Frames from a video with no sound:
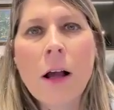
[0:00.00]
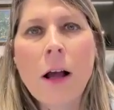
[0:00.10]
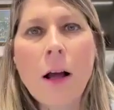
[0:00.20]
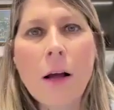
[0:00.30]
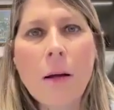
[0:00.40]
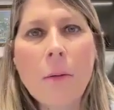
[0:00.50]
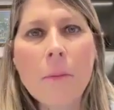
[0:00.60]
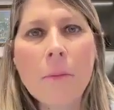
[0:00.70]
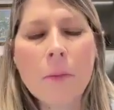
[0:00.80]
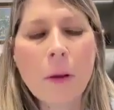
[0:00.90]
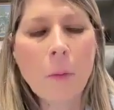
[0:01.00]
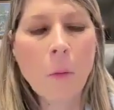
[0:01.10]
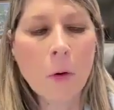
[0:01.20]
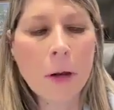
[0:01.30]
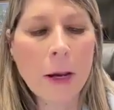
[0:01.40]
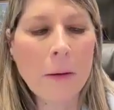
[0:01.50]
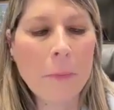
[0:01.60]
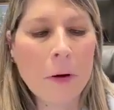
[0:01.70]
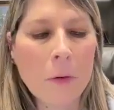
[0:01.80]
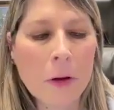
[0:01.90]
mourning
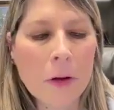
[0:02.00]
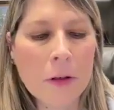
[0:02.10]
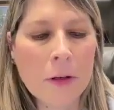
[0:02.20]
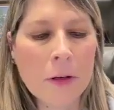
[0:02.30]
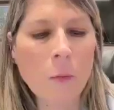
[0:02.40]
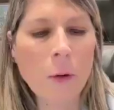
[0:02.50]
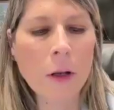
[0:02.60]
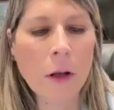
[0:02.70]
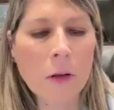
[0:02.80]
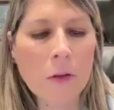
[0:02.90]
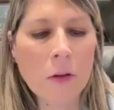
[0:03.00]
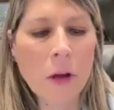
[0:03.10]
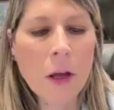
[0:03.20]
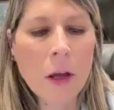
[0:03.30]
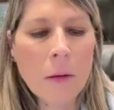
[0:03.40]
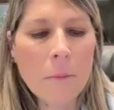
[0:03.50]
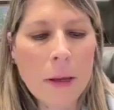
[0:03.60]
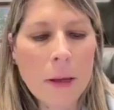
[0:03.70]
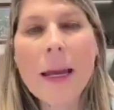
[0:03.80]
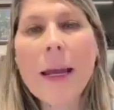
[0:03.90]
period that will not
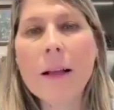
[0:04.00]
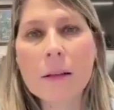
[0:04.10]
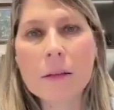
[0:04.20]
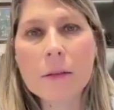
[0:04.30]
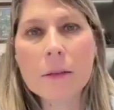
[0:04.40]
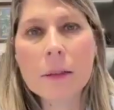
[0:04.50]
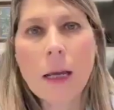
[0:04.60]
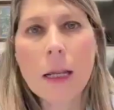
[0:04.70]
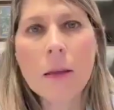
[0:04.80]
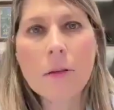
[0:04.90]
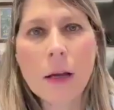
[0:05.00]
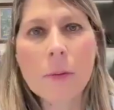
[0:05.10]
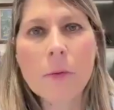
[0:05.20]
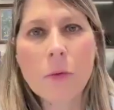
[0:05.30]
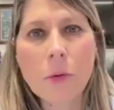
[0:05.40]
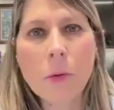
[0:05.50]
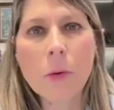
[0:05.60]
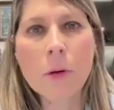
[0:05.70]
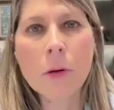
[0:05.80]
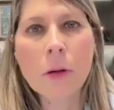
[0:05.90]
be healed anytime
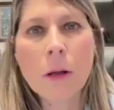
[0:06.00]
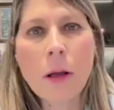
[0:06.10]
soon.